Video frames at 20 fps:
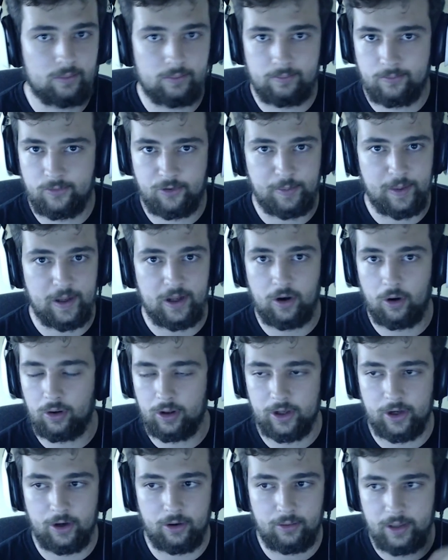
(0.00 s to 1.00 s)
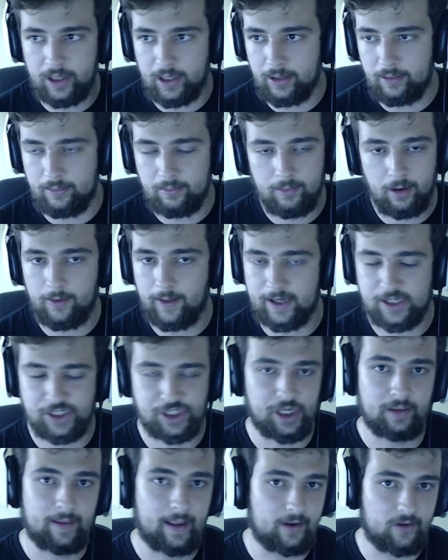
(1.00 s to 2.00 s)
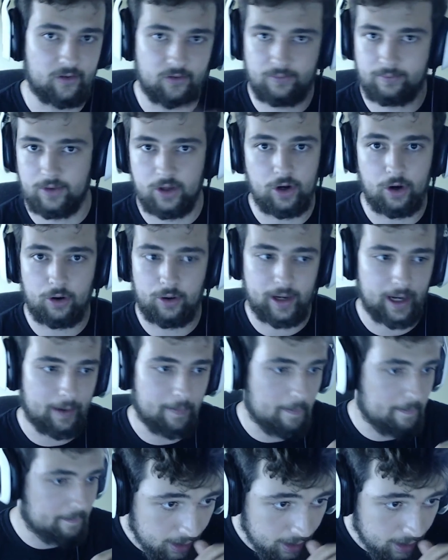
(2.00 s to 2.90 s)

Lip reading: speed coal, you don't need all that shit. You don't need it.